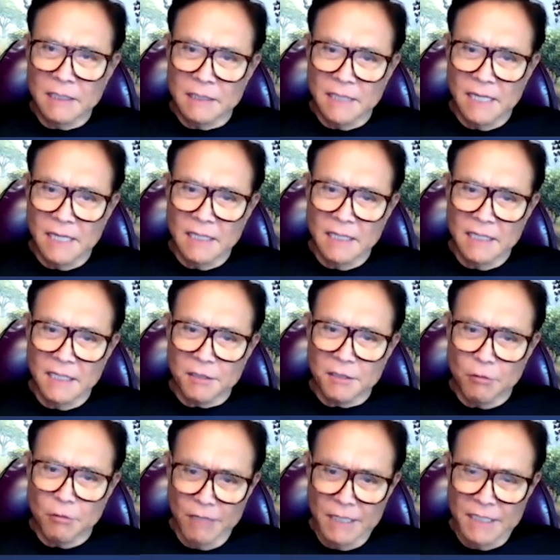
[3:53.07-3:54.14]
that'll
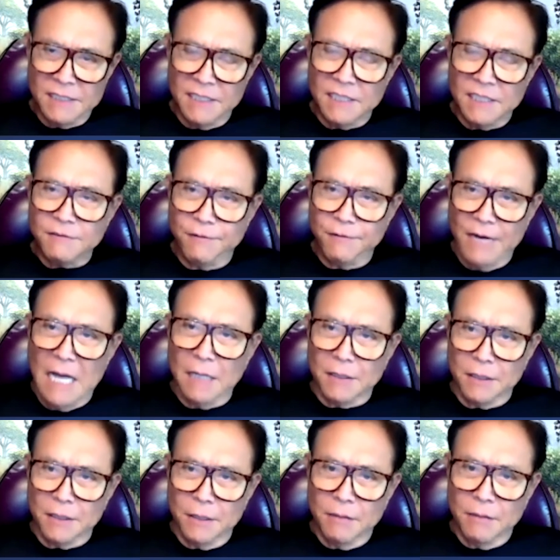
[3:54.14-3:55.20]
increase its
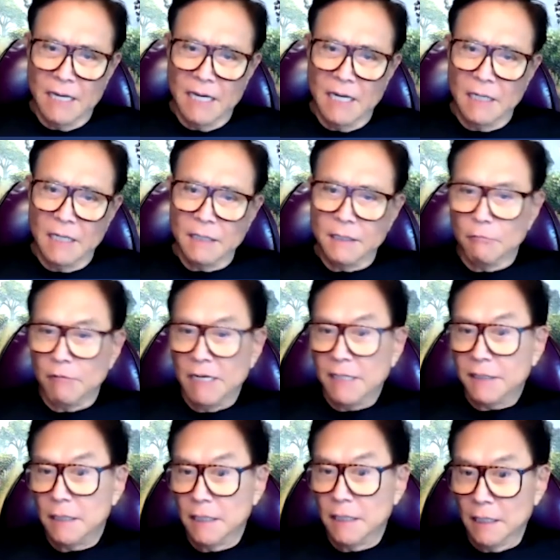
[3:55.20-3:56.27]
value and the
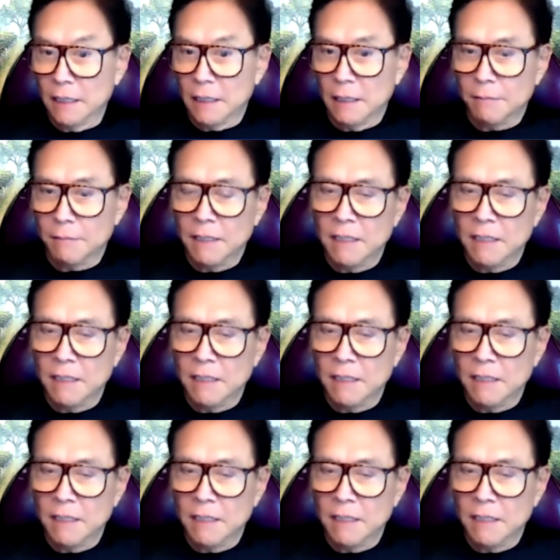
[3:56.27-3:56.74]
rental income?